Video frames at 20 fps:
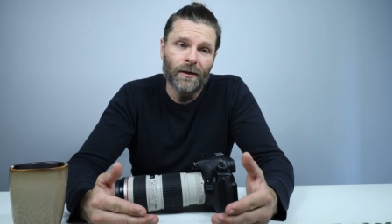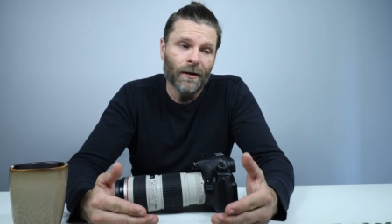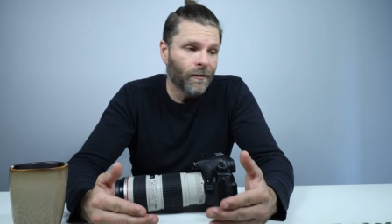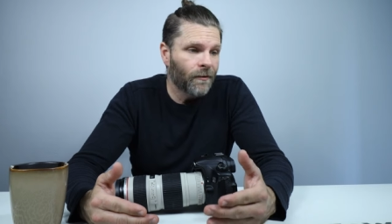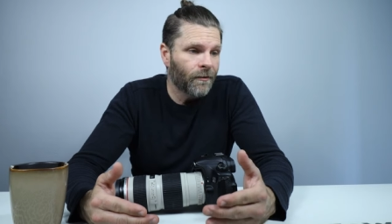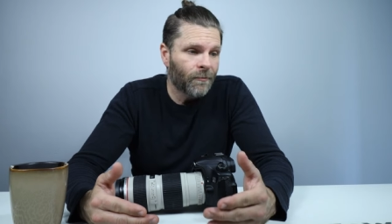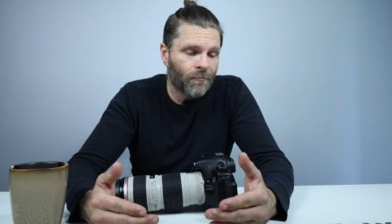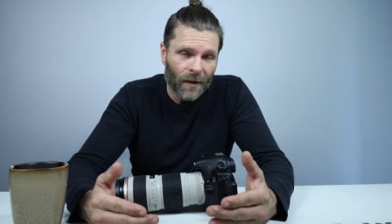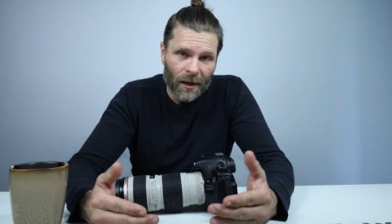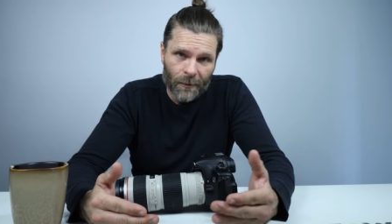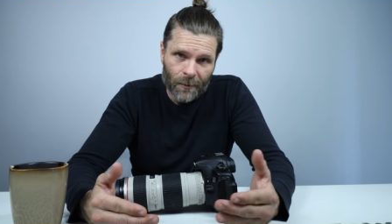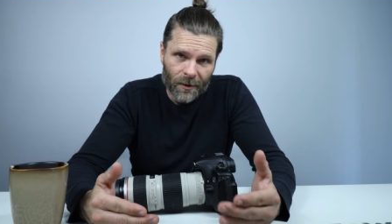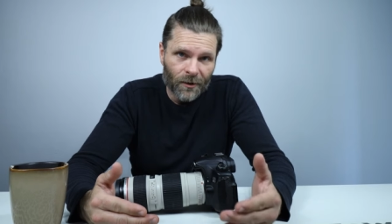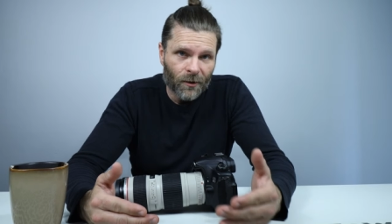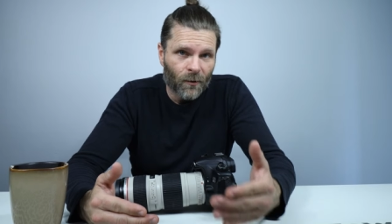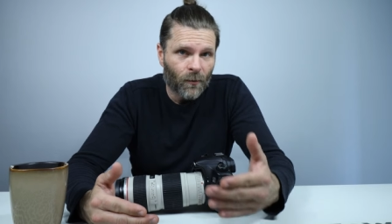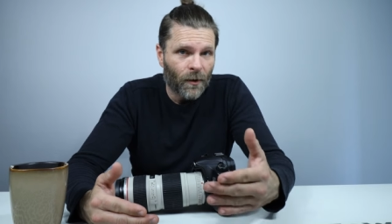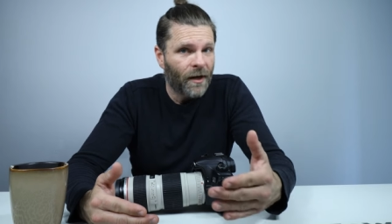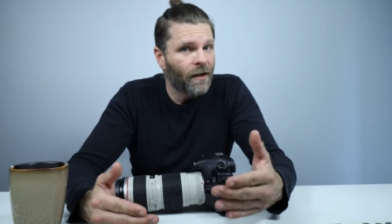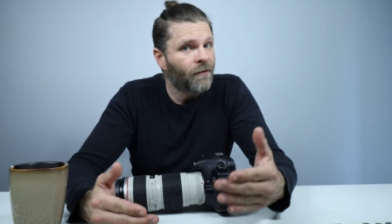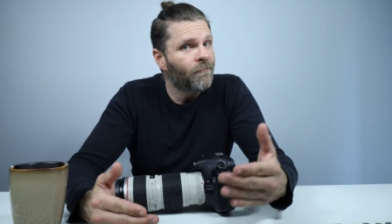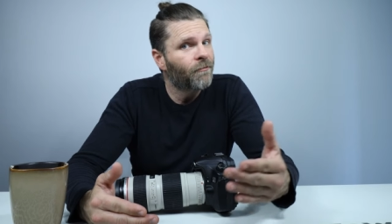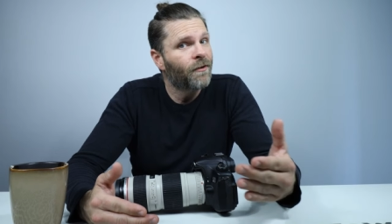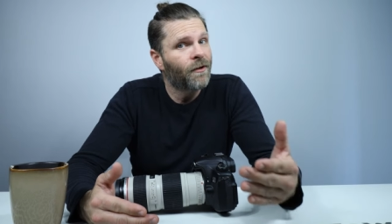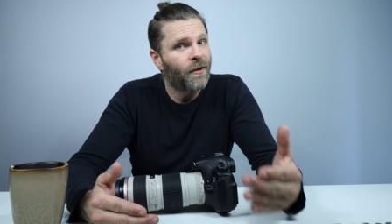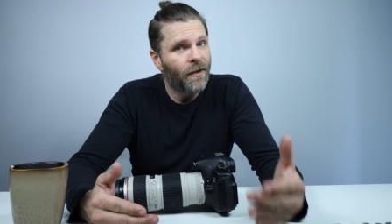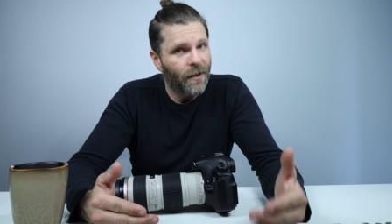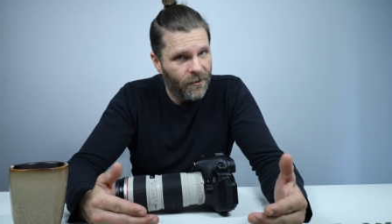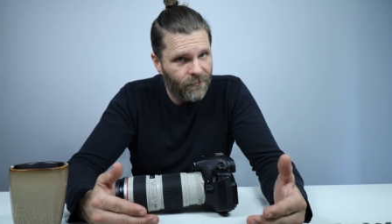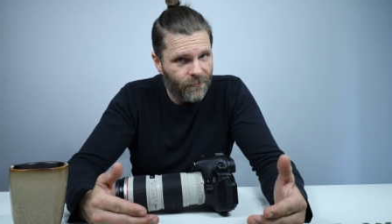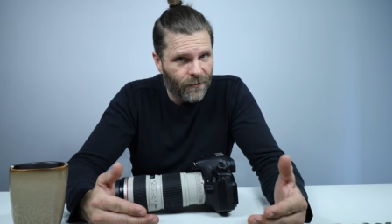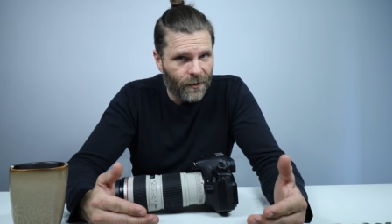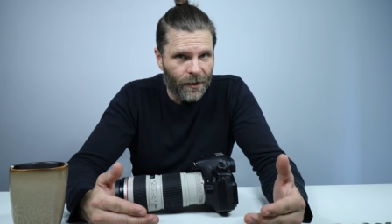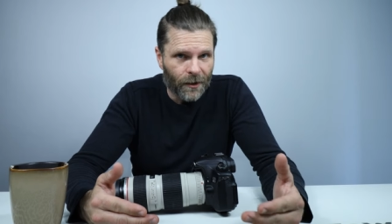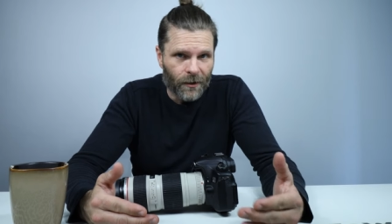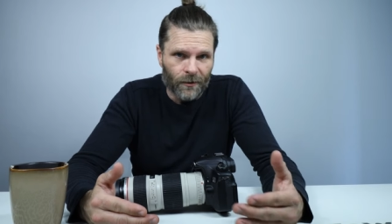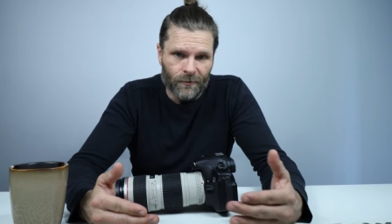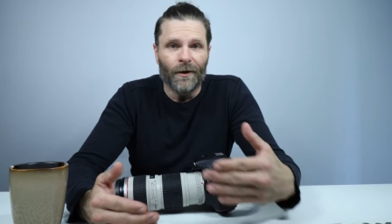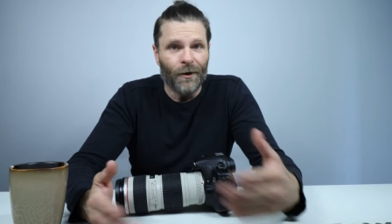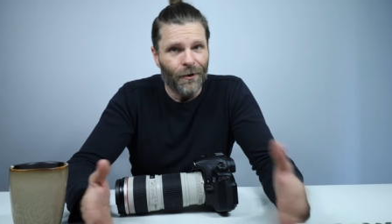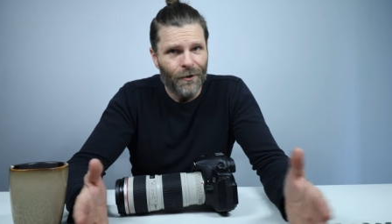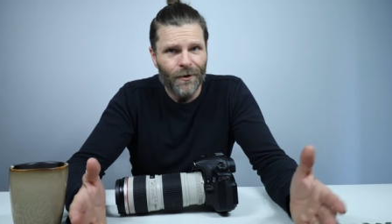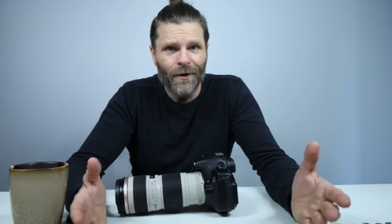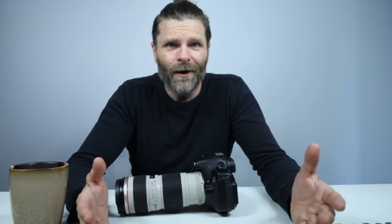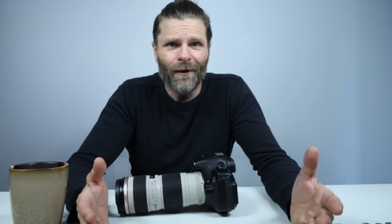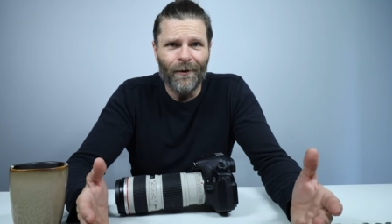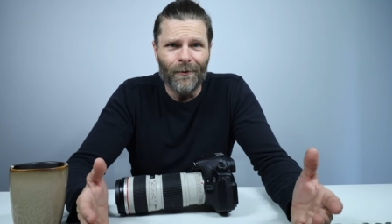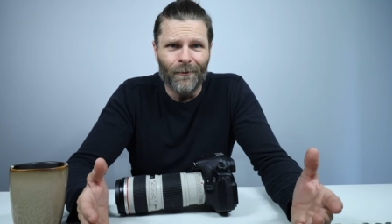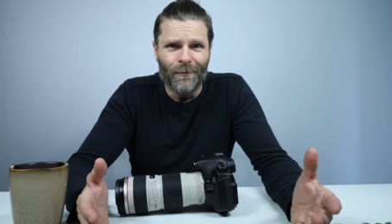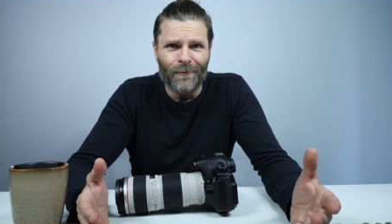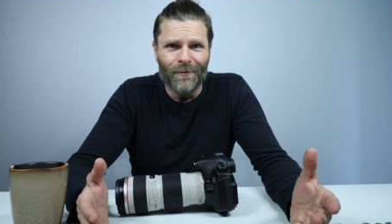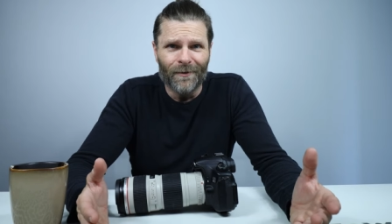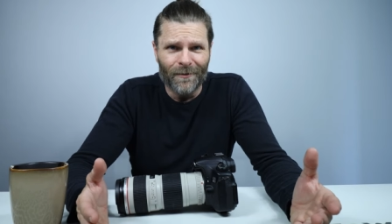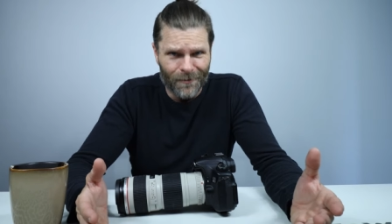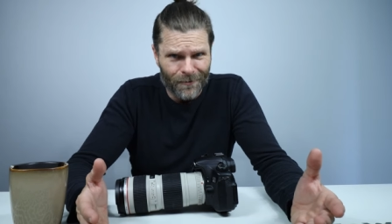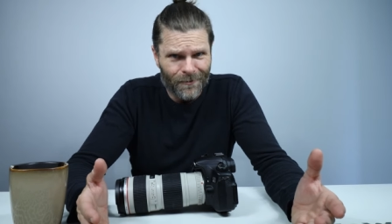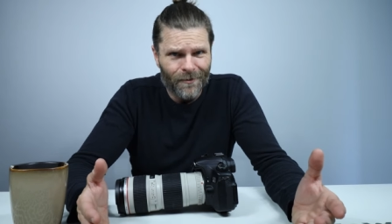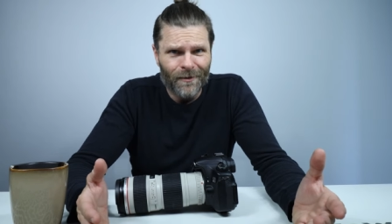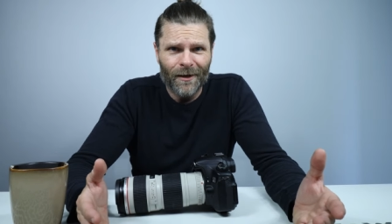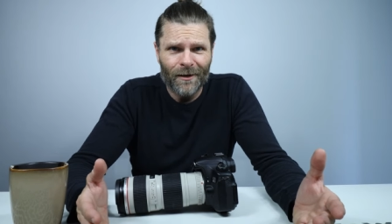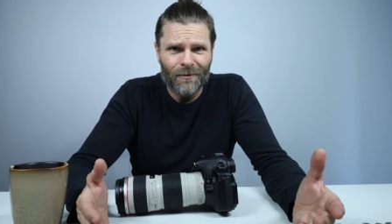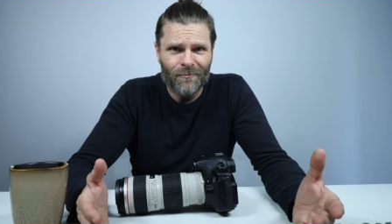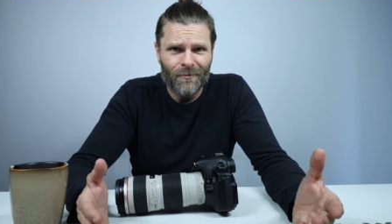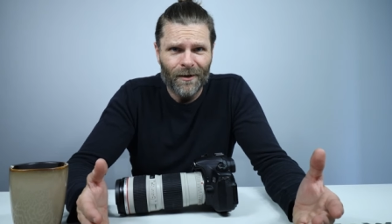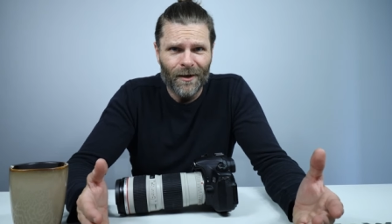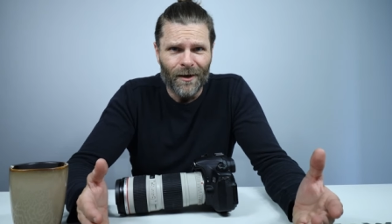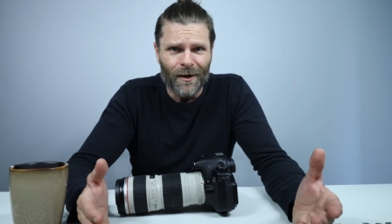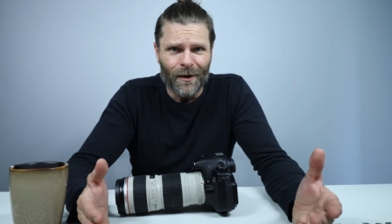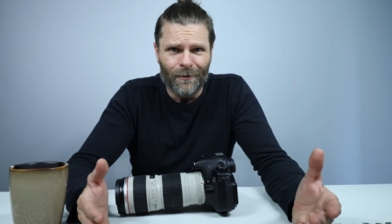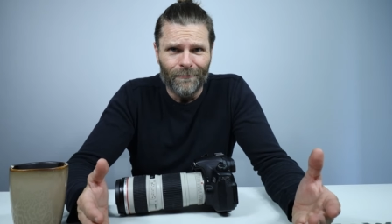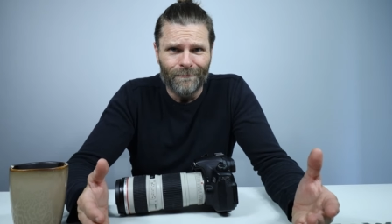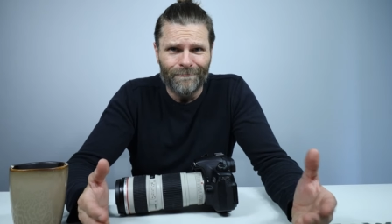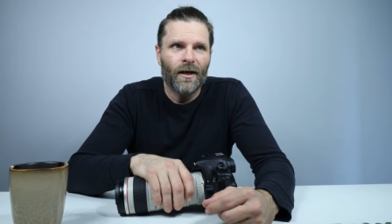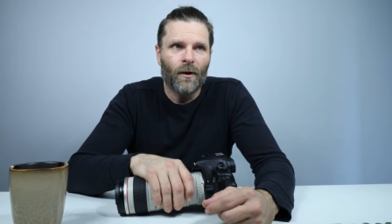it and maybe they're waiting for the next video. Here you go. This is the next video.